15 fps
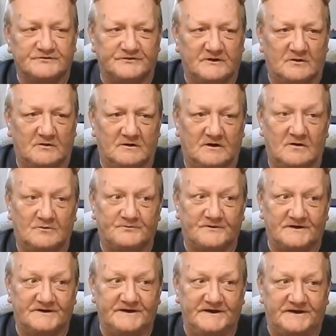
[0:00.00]
so
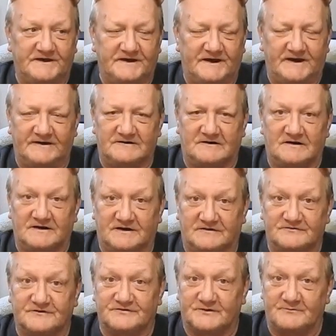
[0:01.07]
hopefully he can handle it
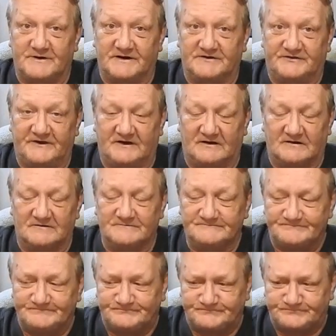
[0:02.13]
because it's a big tiller.